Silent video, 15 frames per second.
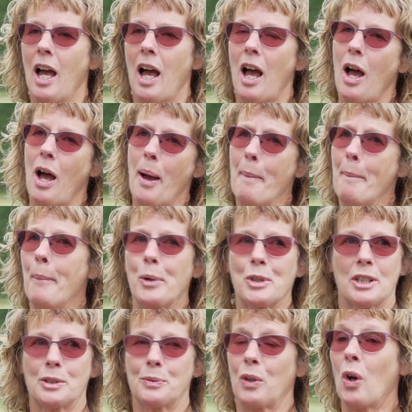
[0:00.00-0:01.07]
What else
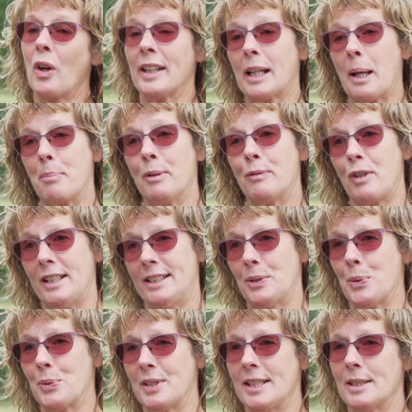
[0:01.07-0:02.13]
have we got? And a couple of
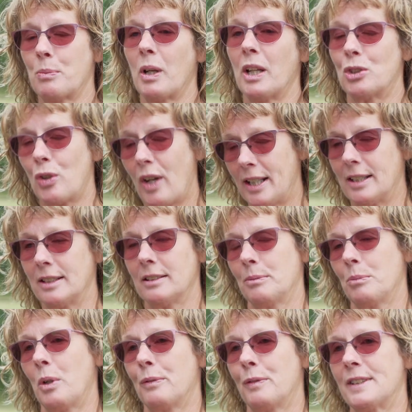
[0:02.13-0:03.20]
racehorses. Well, I train
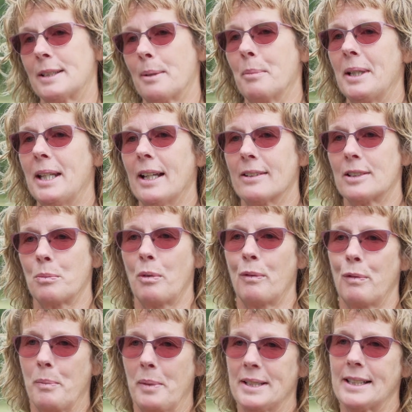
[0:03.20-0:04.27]
one for somebody else and one
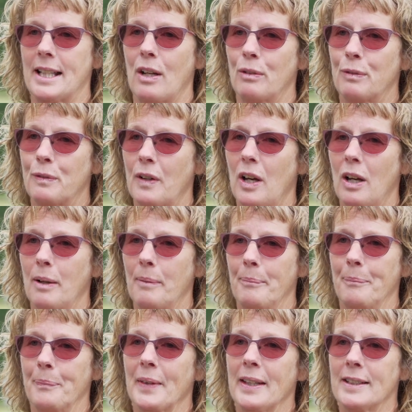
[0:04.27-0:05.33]
for myself.
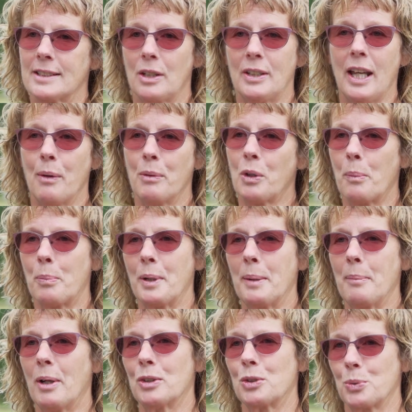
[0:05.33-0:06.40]
So yeah, we've got pretty
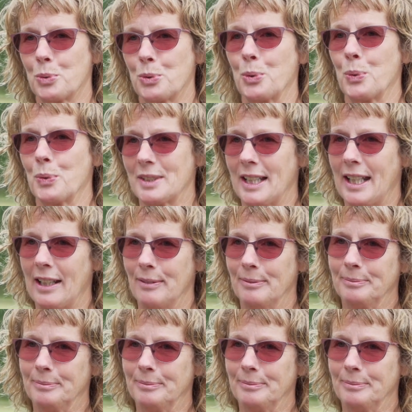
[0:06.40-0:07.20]
much all sorts here.